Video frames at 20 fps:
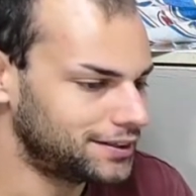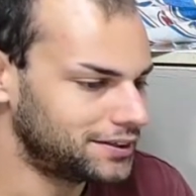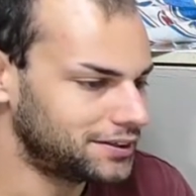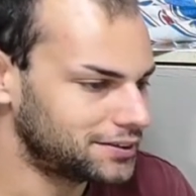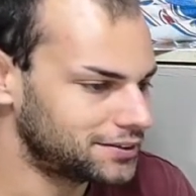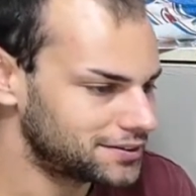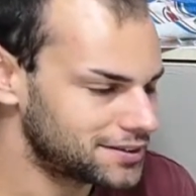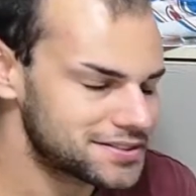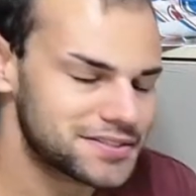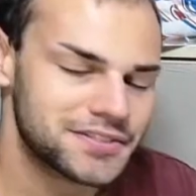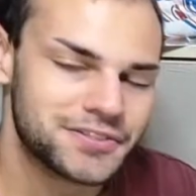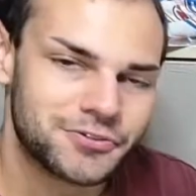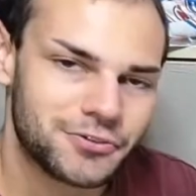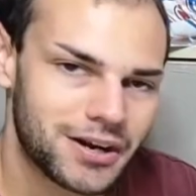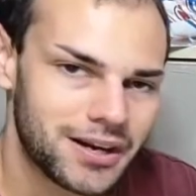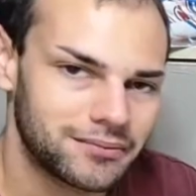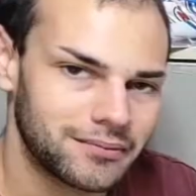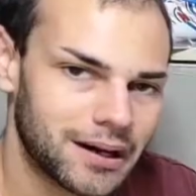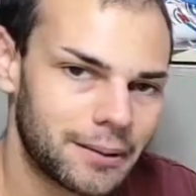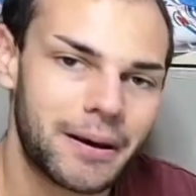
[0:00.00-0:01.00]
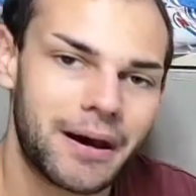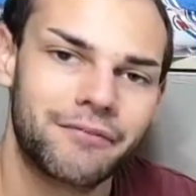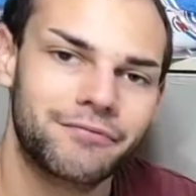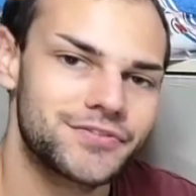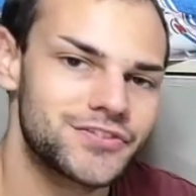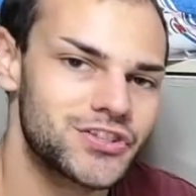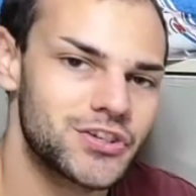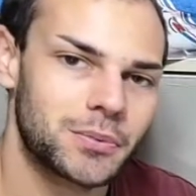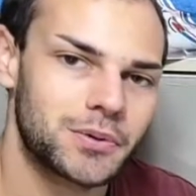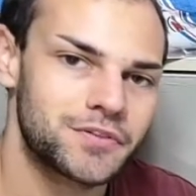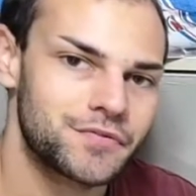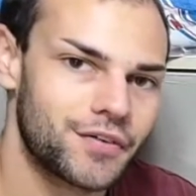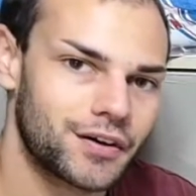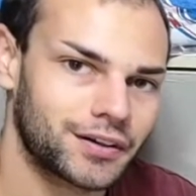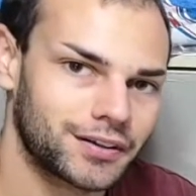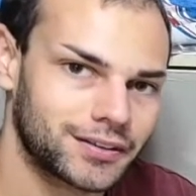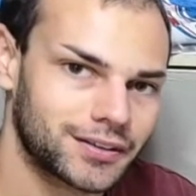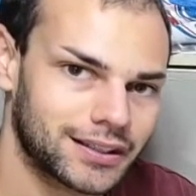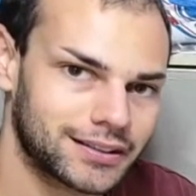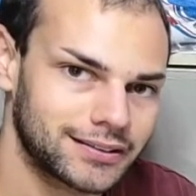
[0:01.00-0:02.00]
This is great. I'm having so much fun
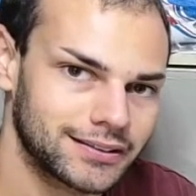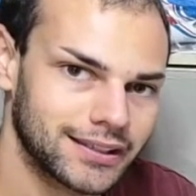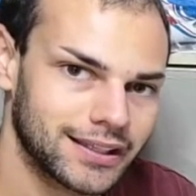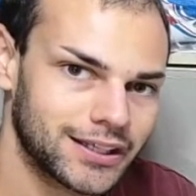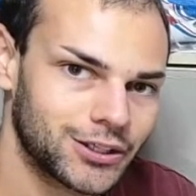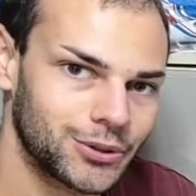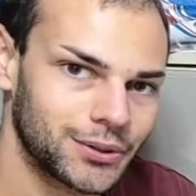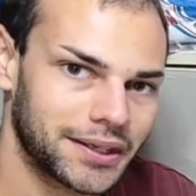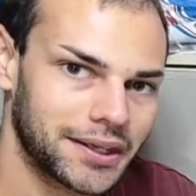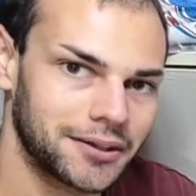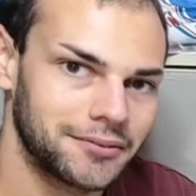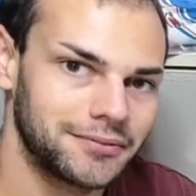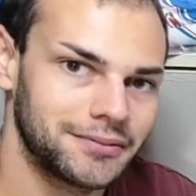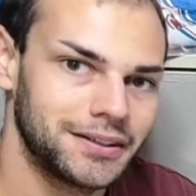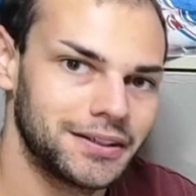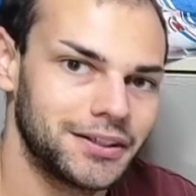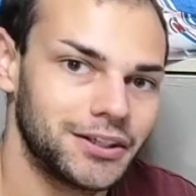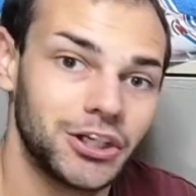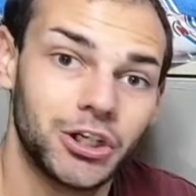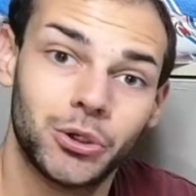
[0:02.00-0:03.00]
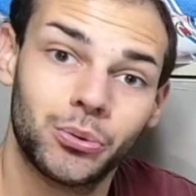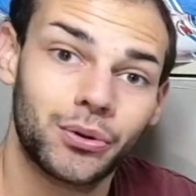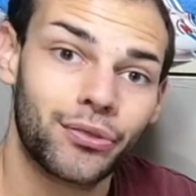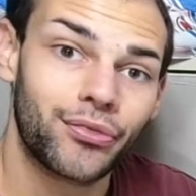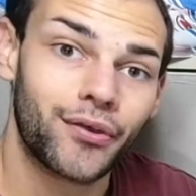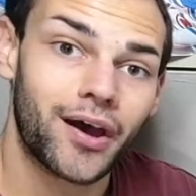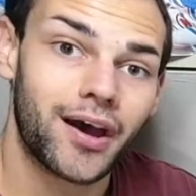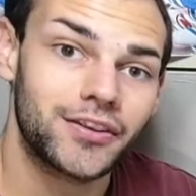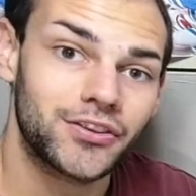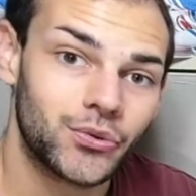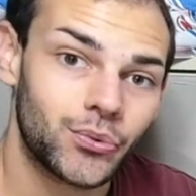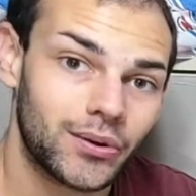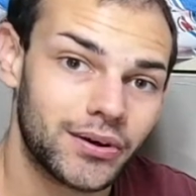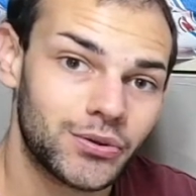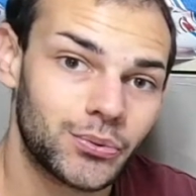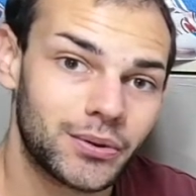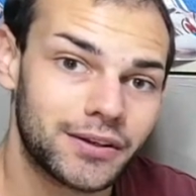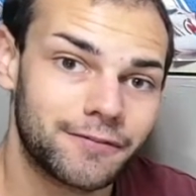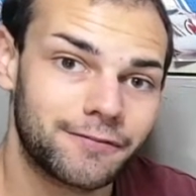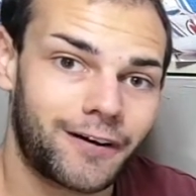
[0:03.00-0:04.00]
collecting Lego again. Who would have thought
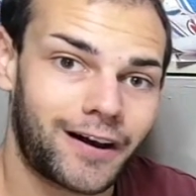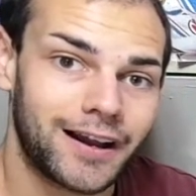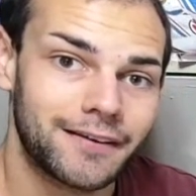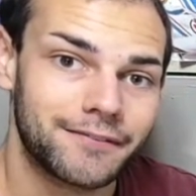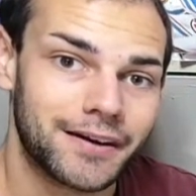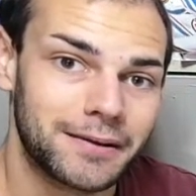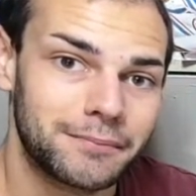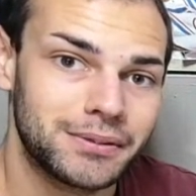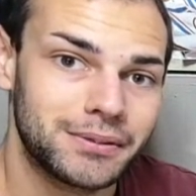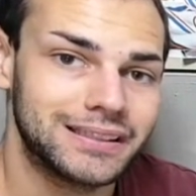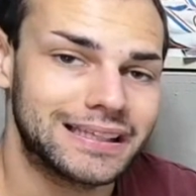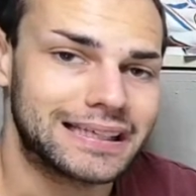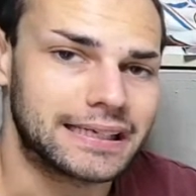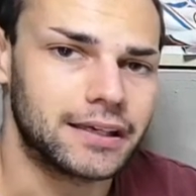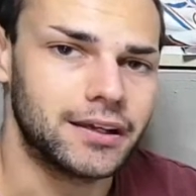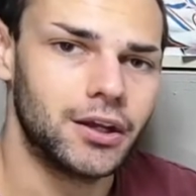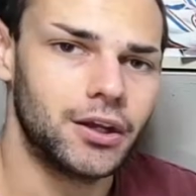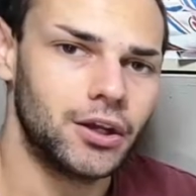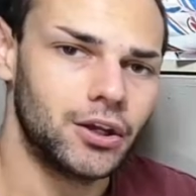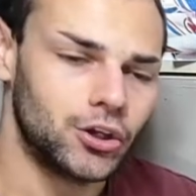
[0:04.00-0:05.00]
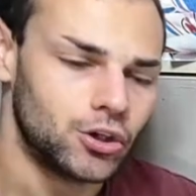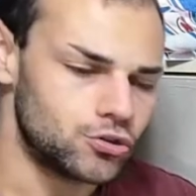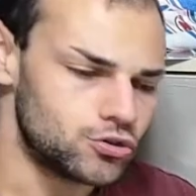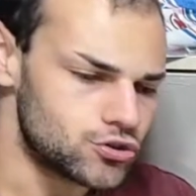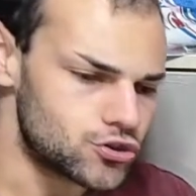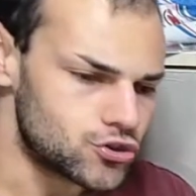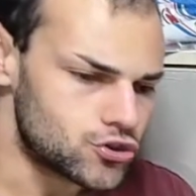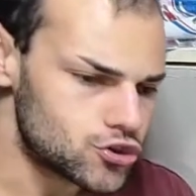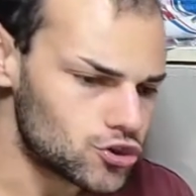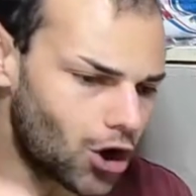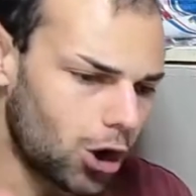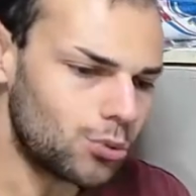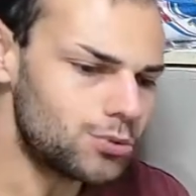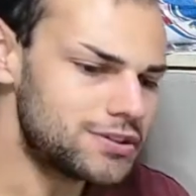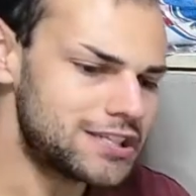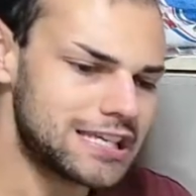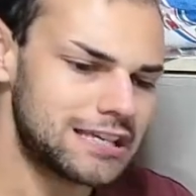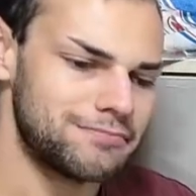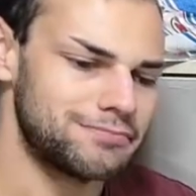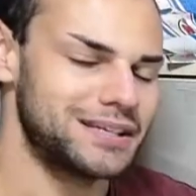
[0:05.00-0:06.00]
2025 I'd be like so
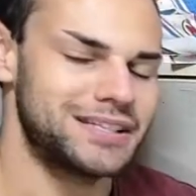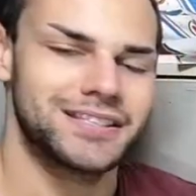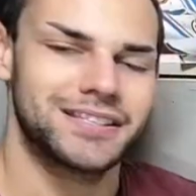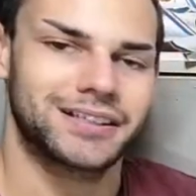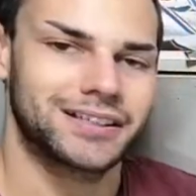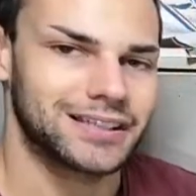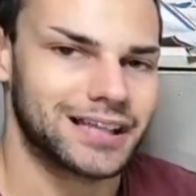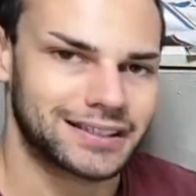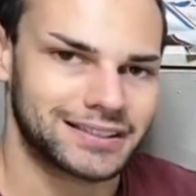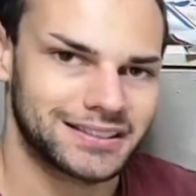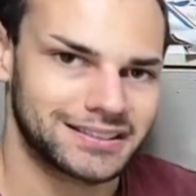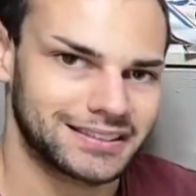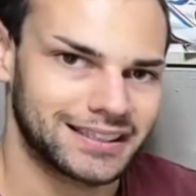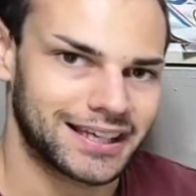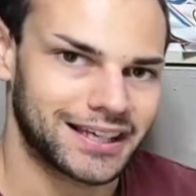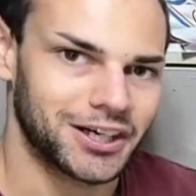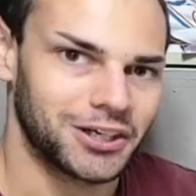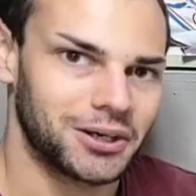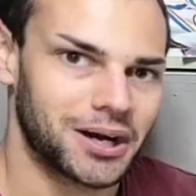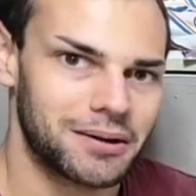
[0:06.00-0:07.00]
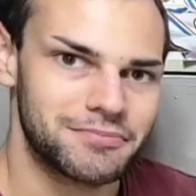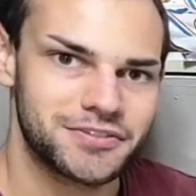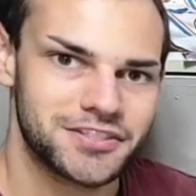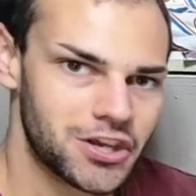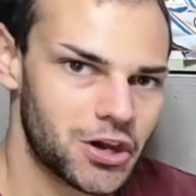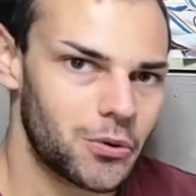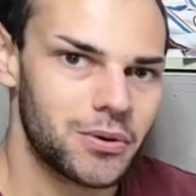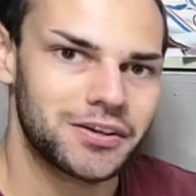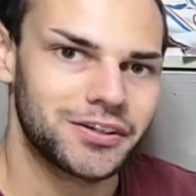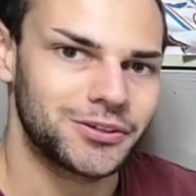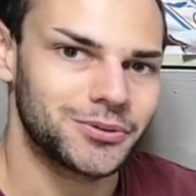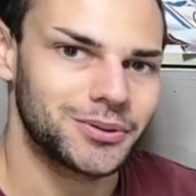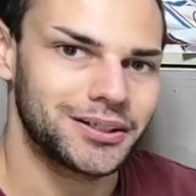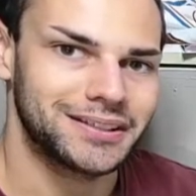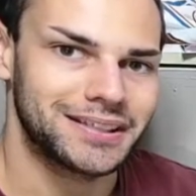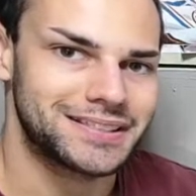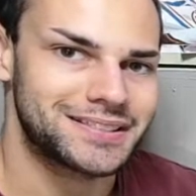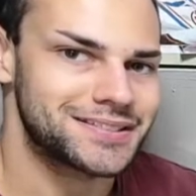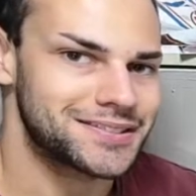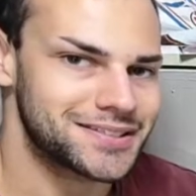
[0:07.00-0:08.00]
deep into collecting Lego. I'm so into it.
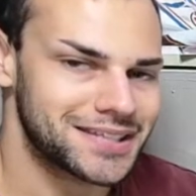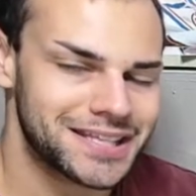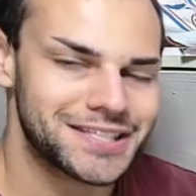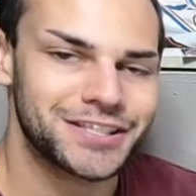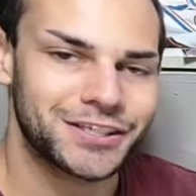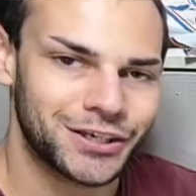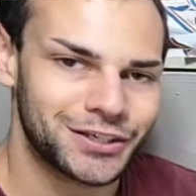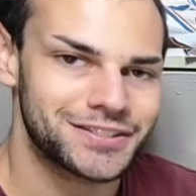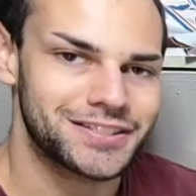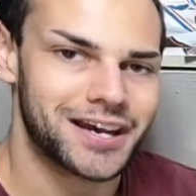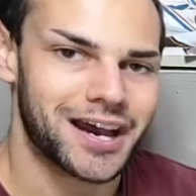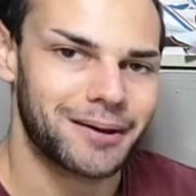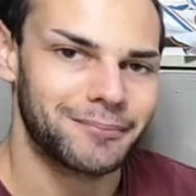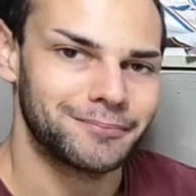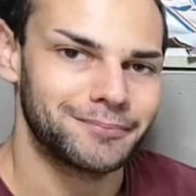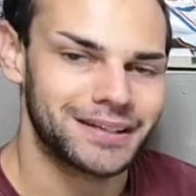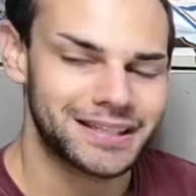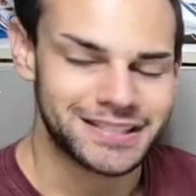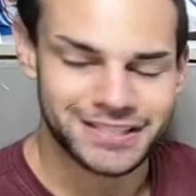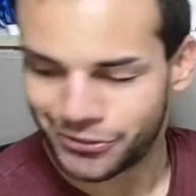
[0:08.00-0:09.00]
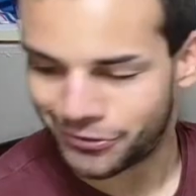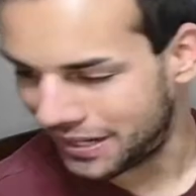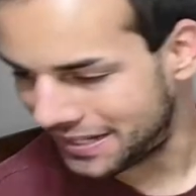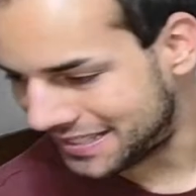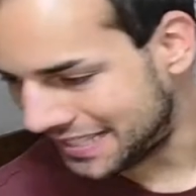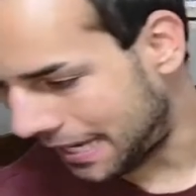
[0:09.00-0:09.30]
It's a good time. It's a great time.